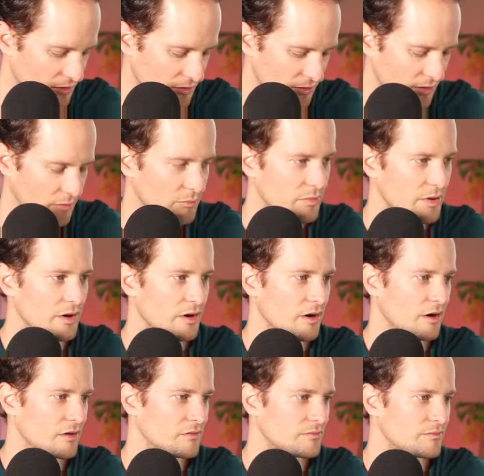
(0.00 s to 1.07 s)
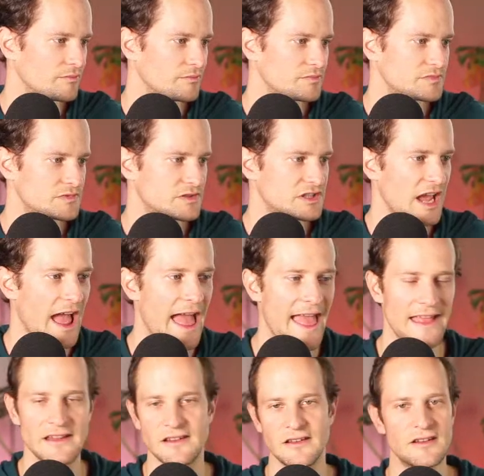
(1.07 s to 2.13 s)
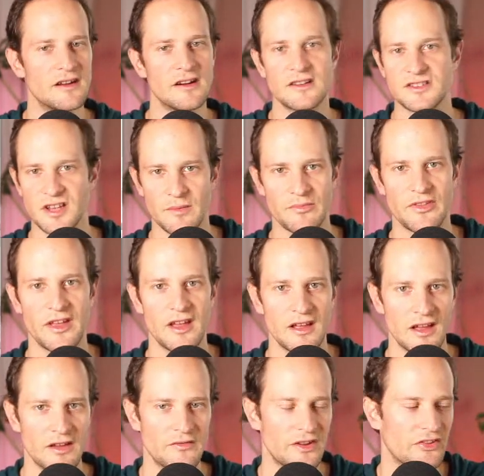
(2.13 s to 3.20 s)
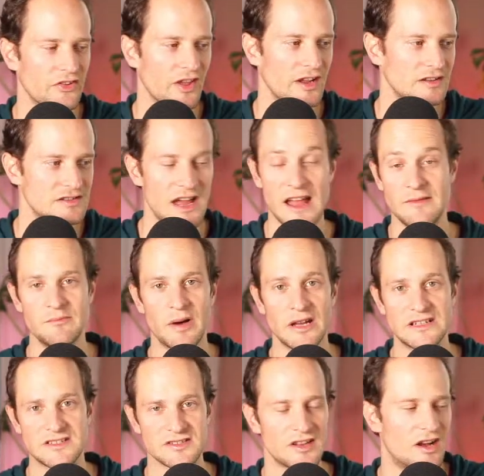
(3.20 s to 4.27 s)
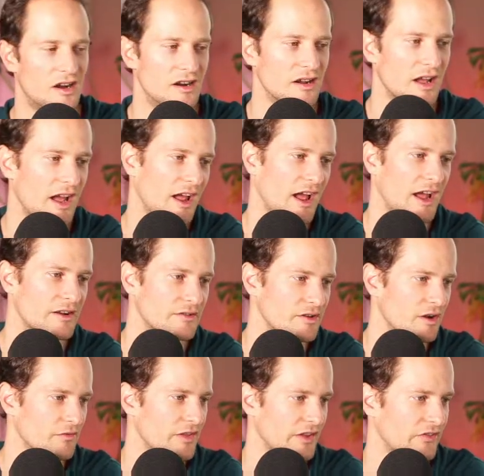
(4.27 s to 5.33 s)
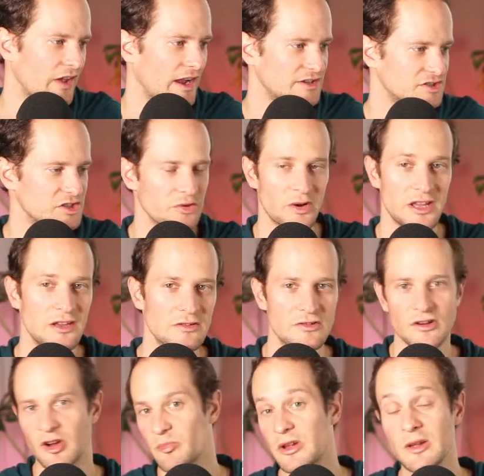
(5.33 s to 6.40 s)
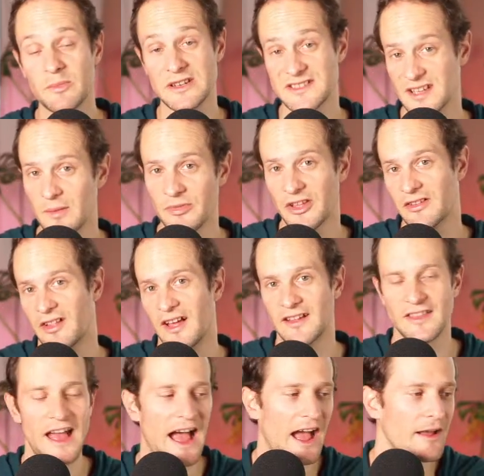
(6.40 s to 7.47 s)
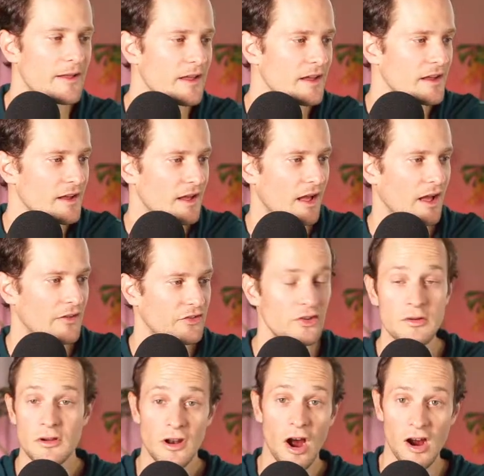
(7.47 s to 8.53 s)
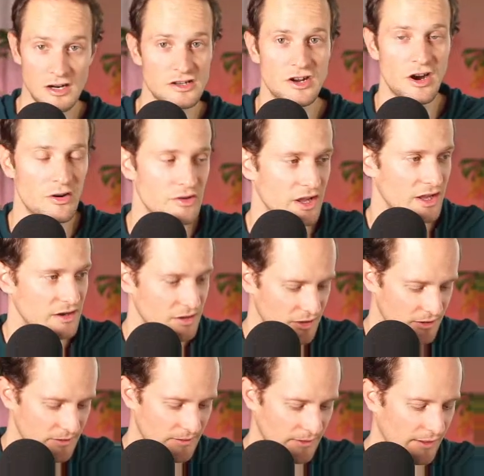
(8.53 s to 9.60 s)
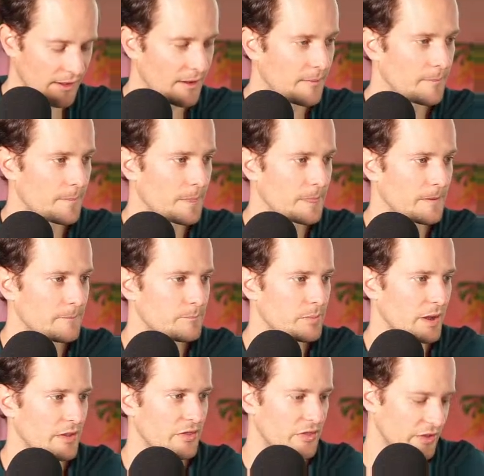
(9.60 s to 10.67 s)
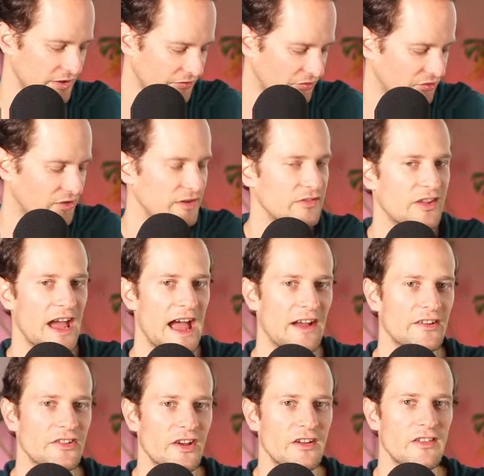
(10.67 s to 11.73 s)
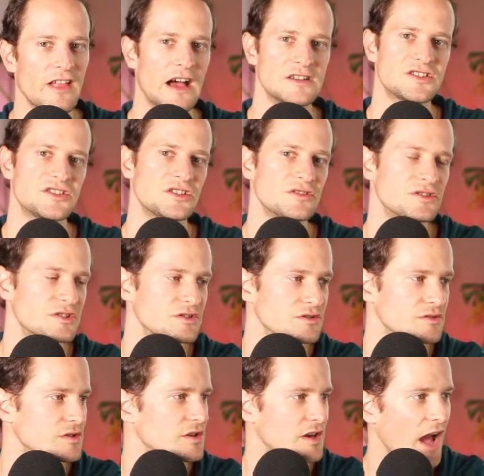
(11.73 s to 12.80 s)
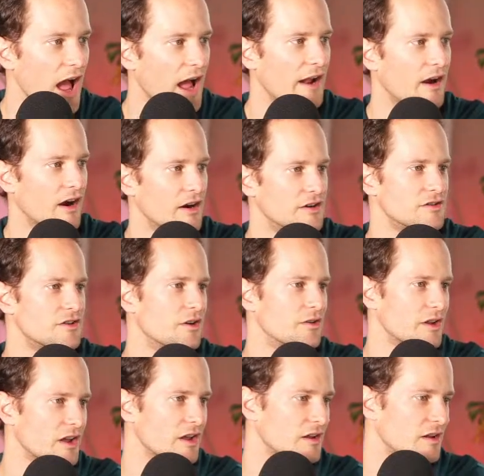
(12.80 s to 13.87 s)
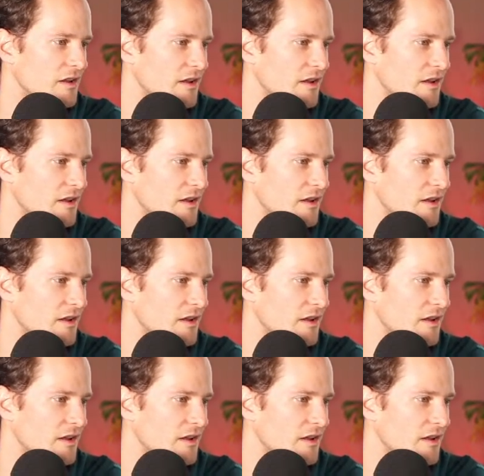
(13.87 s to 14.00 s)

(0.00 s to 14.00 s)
number 10 or something, if it's like 10 bytes long. I don't know if that's actually the way you do it, but it'd be something like that. So you could hard code it. But this syntax allows you to not hard code it.